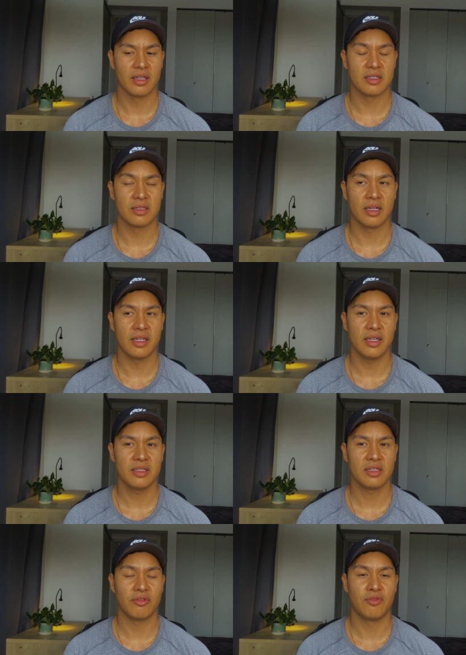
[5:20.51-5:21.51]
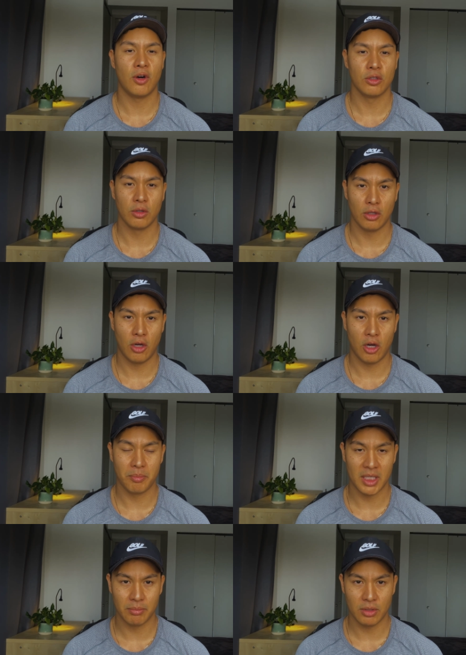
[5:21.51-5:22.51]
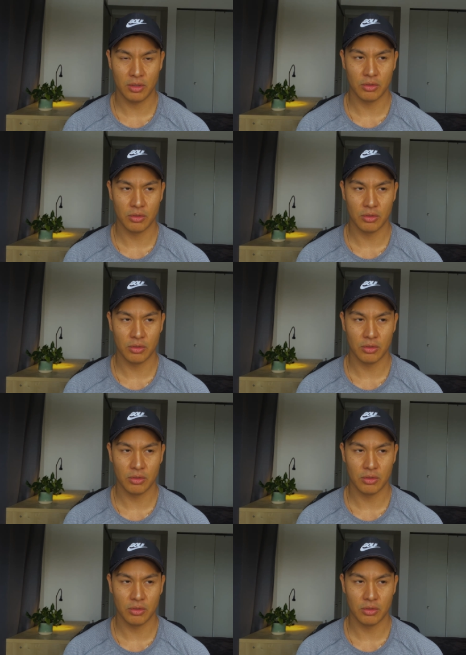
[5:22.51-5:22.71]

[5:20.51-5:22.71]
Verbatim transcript: the studies that follow along people